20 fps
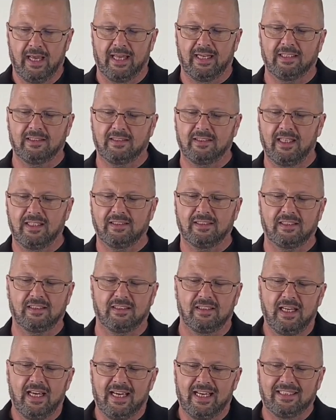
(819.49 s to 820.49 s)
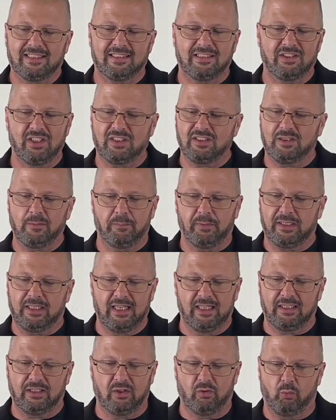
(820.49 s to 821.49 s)
And it says it's just the
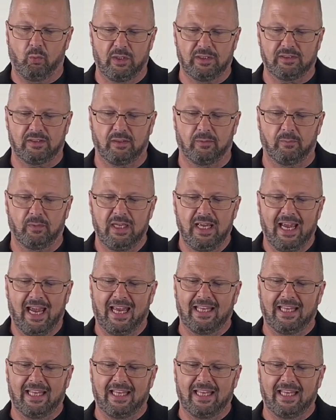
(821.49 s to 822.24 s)
beginning of wisdom.